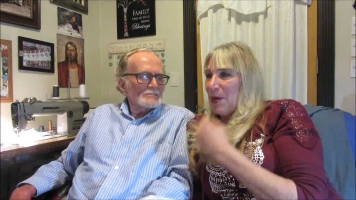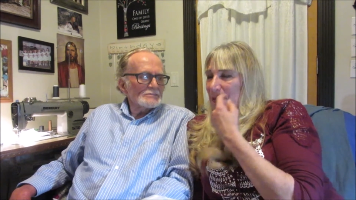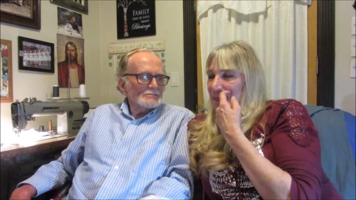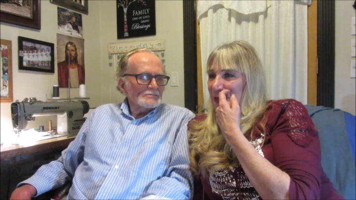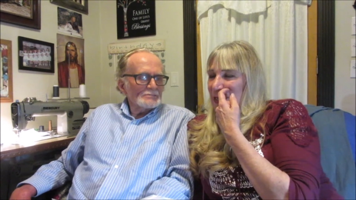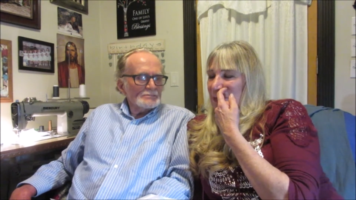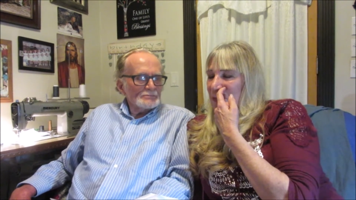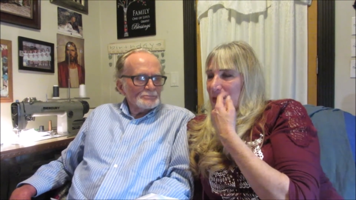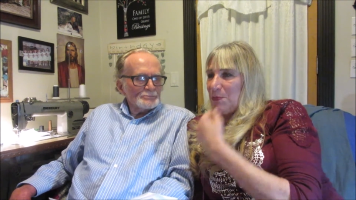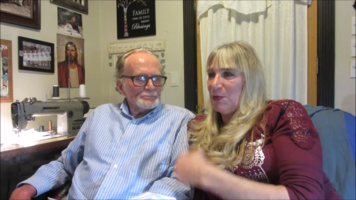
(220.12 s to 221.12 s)
Speaker 1: one vid
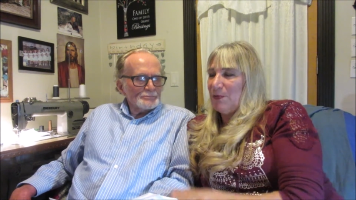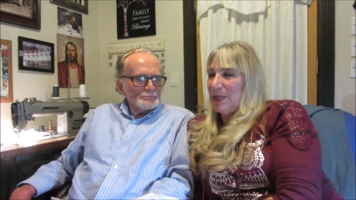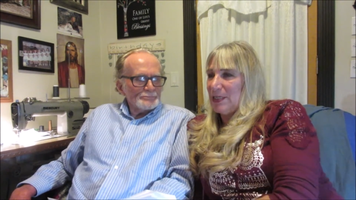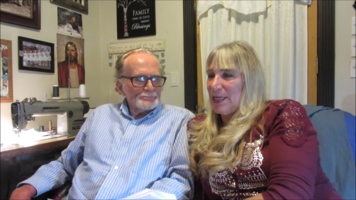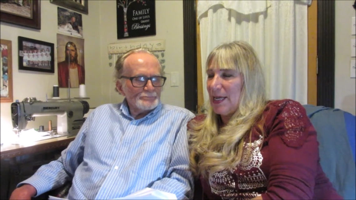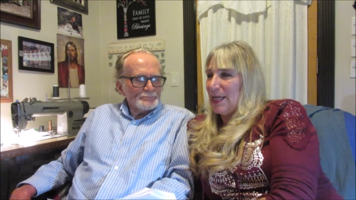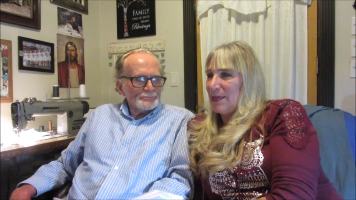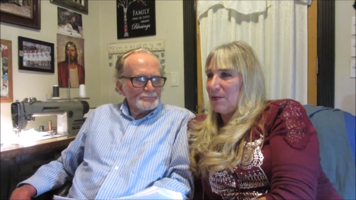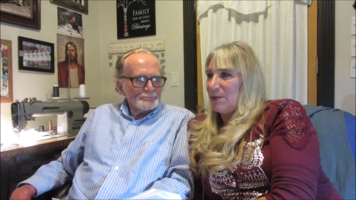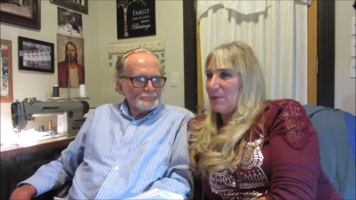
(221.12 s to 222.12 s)
one movie a
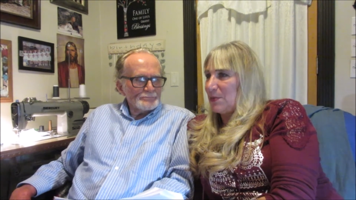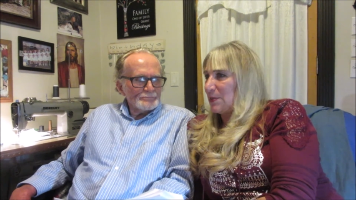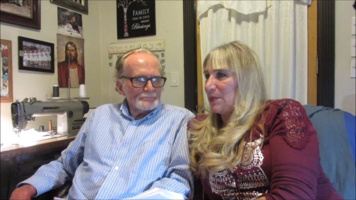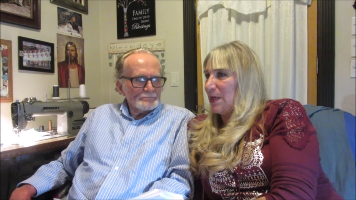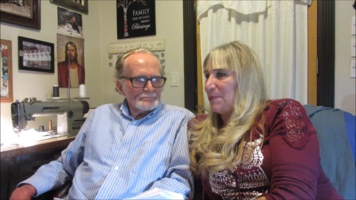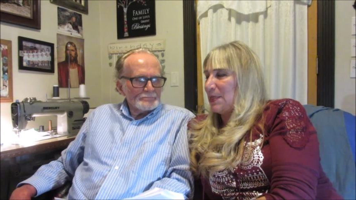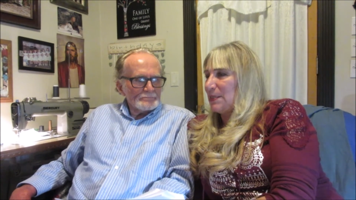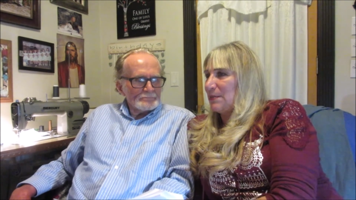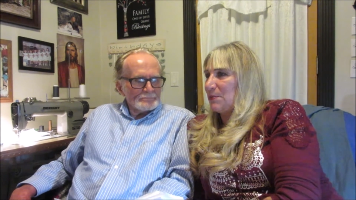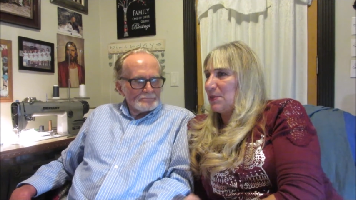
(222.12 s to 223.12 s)
day, or, or I mean,
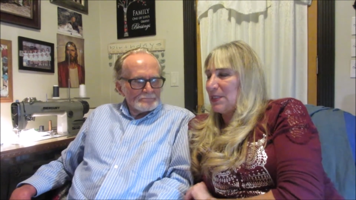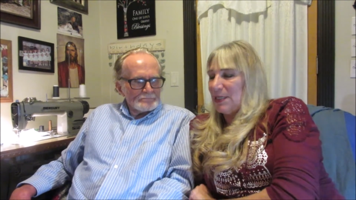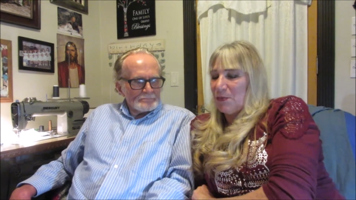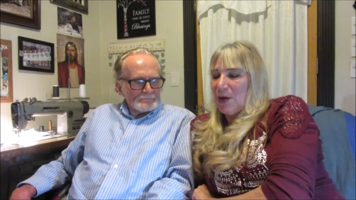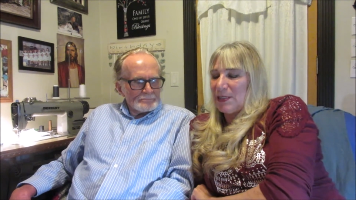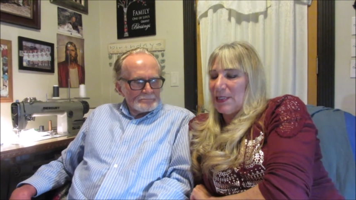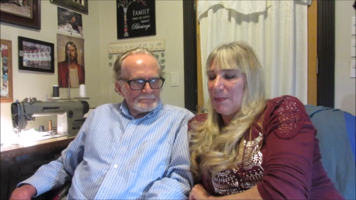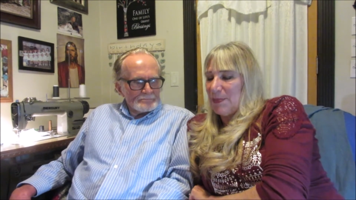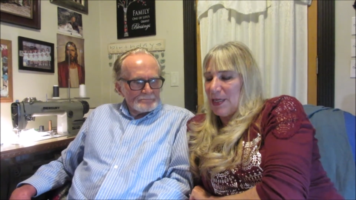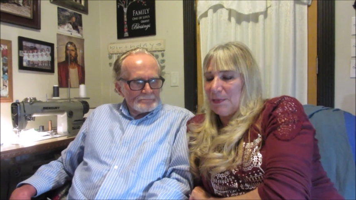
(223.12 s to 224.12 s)
we'll sit and watch
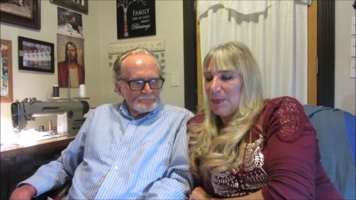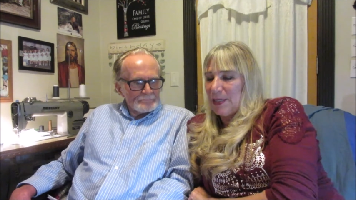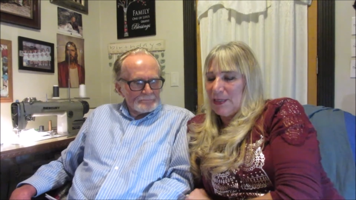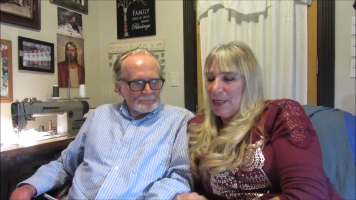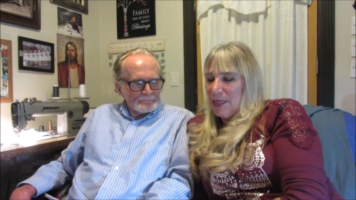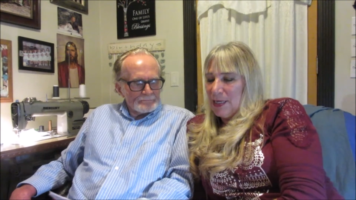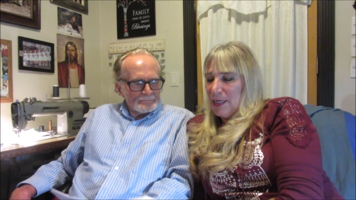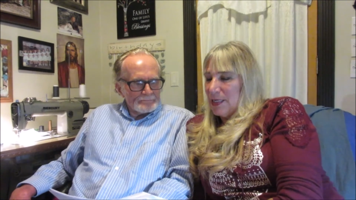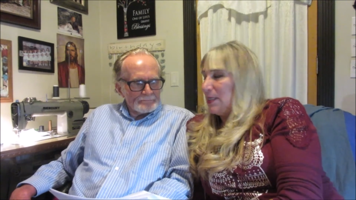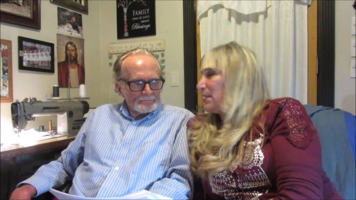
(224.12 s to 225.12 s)
something. But
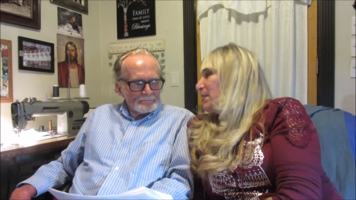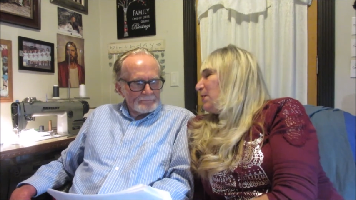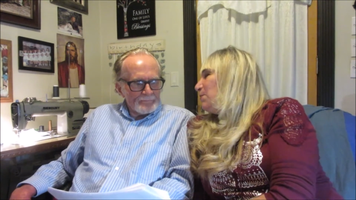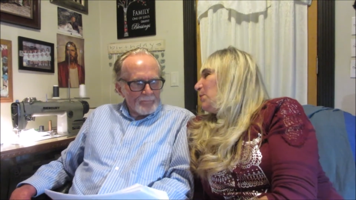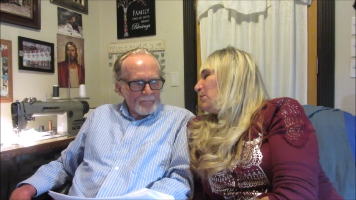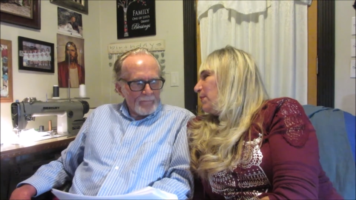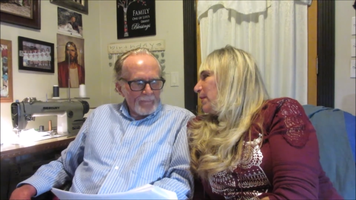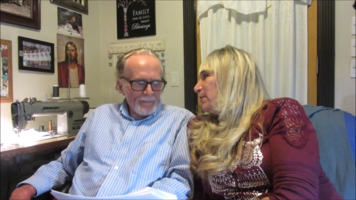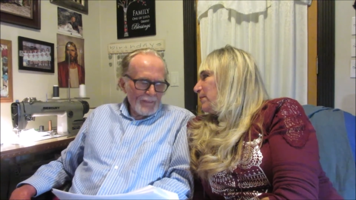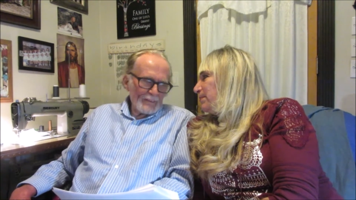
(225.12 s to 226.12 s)
he's a
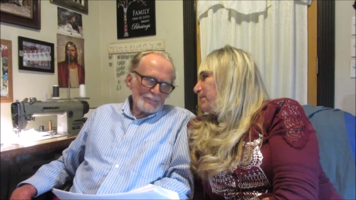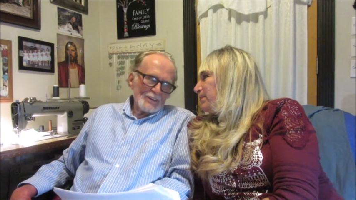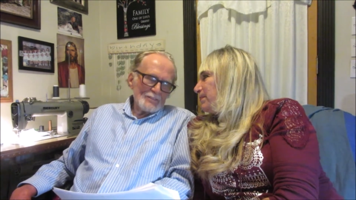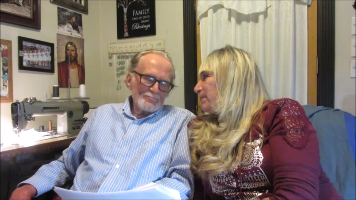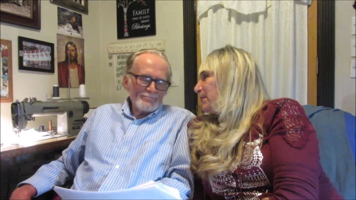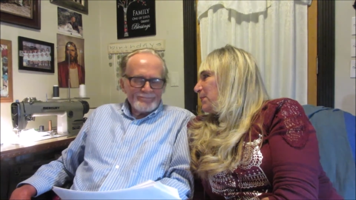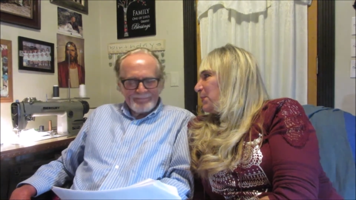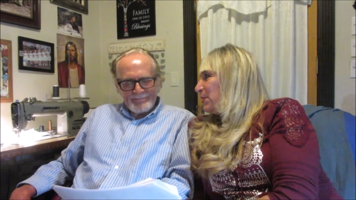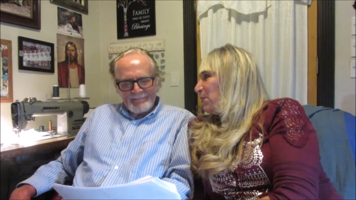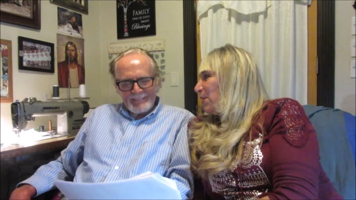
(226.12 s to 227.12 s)
self-motivator.
Speaker 2: Thanks, honey.
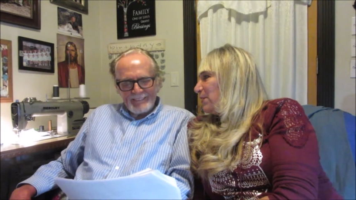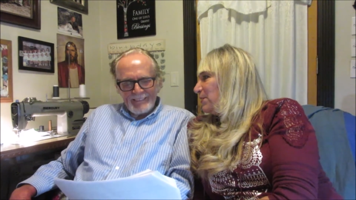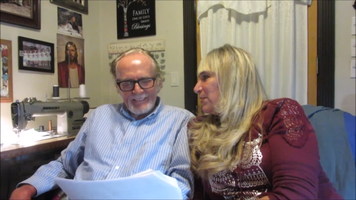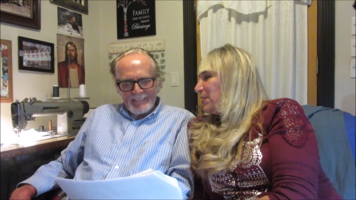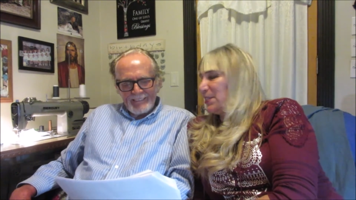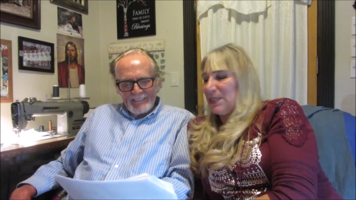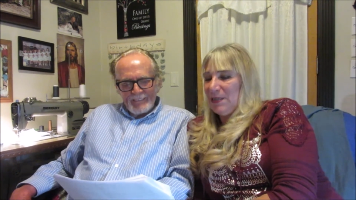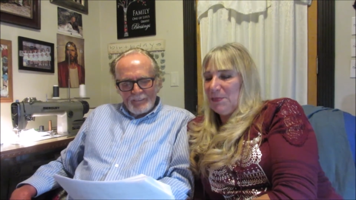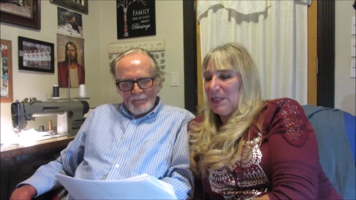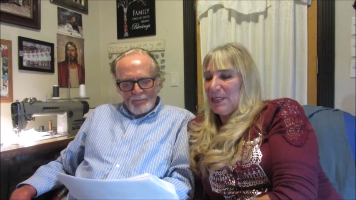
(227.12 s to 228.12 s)
Speaker 1: Well, you are. You just
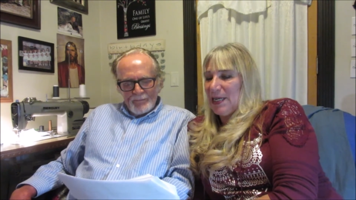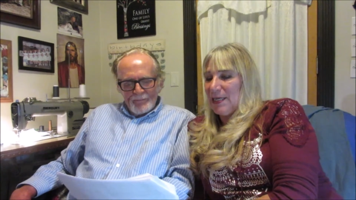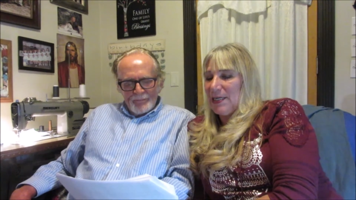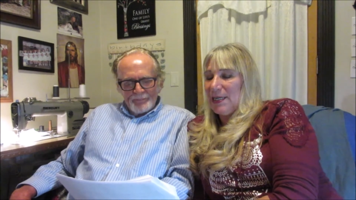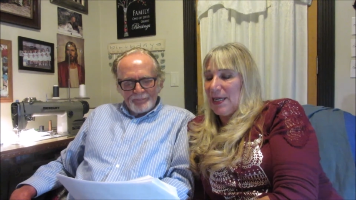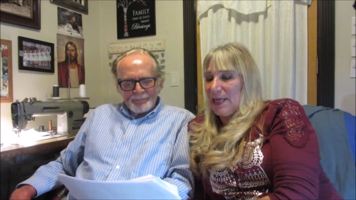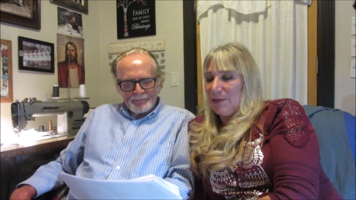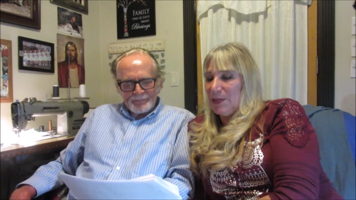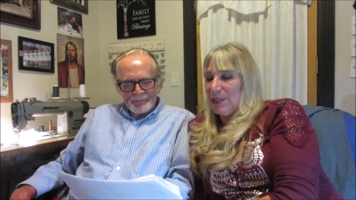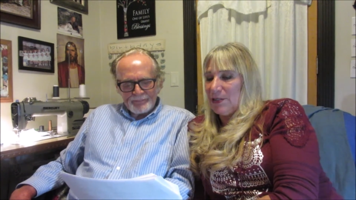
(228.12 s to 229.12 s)
he'll be studying a
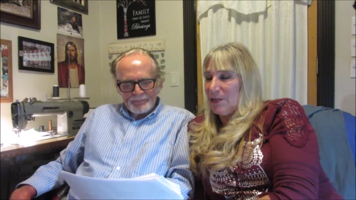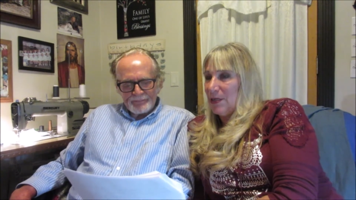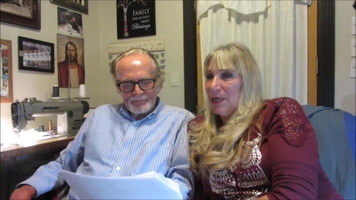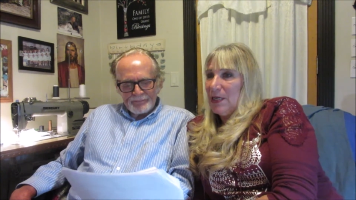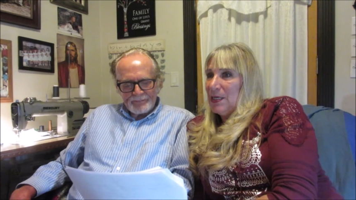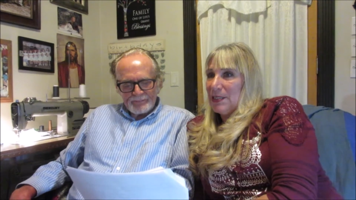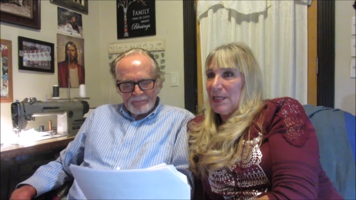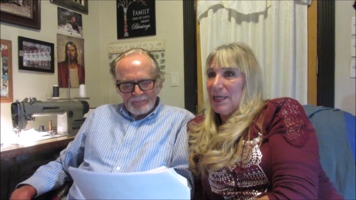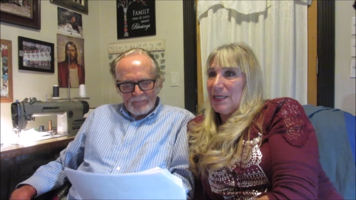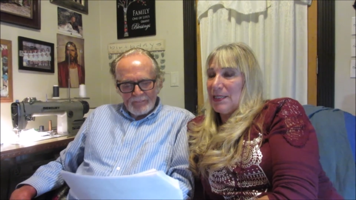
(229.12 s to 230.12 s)
language, or
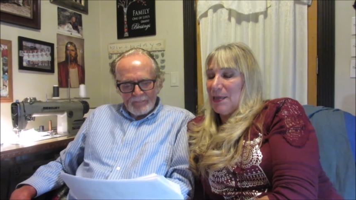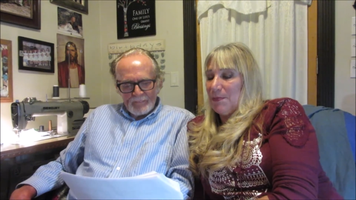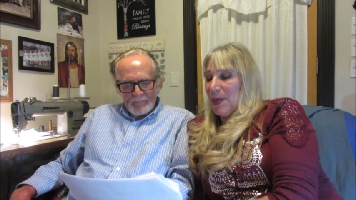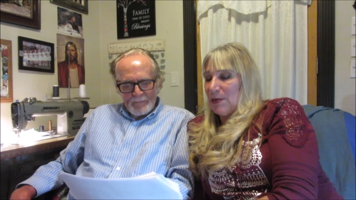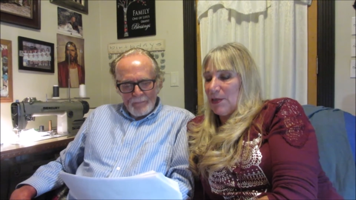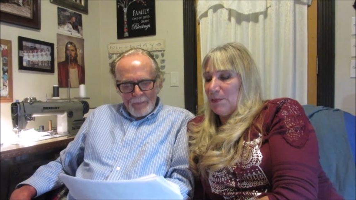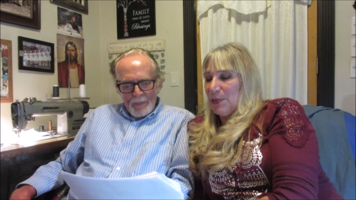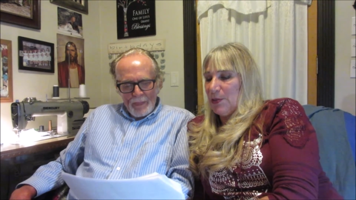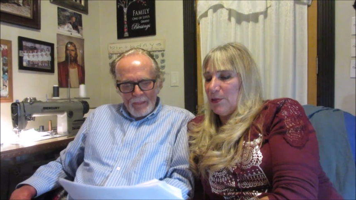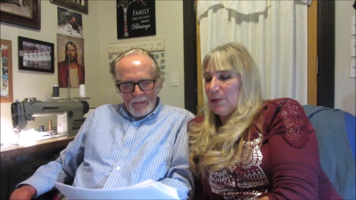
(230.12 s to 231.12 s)
studying something about
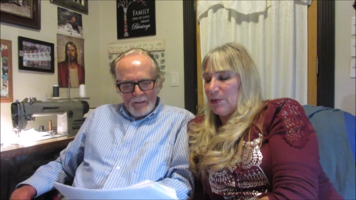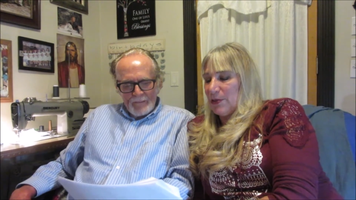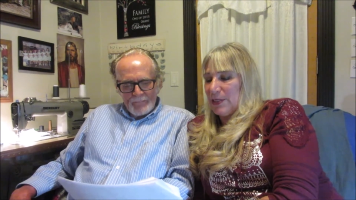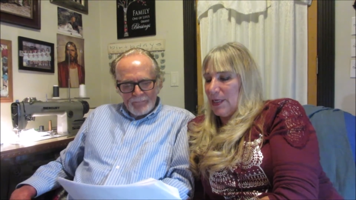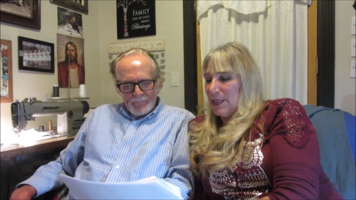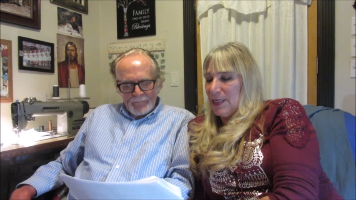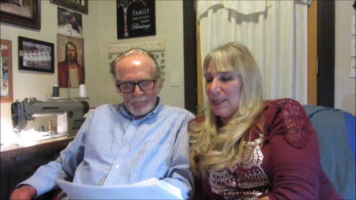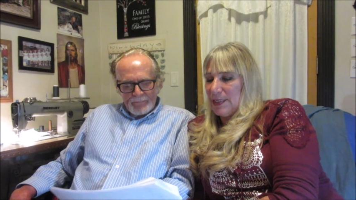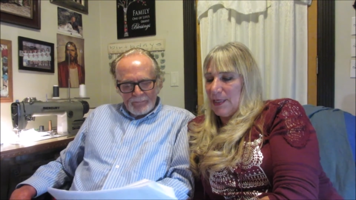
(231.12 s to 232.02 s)
computers, or studying